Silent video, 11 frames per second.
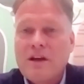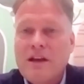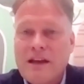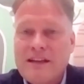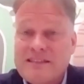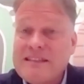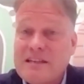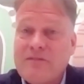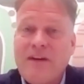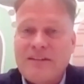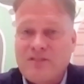is
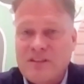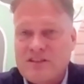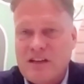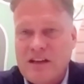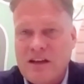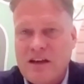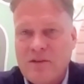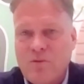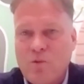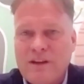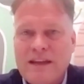disadvantaged and
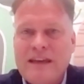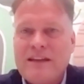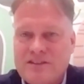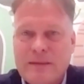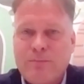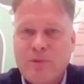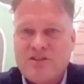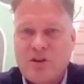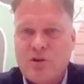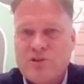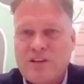would need a simpler
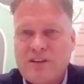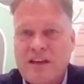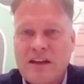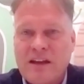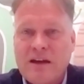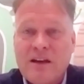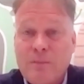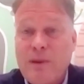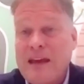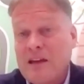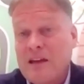solution than
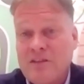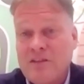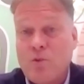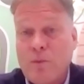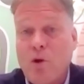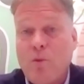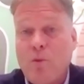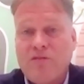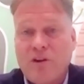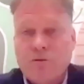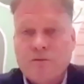paying through a mobile
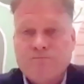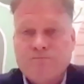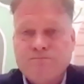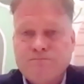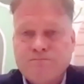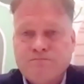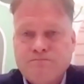phone.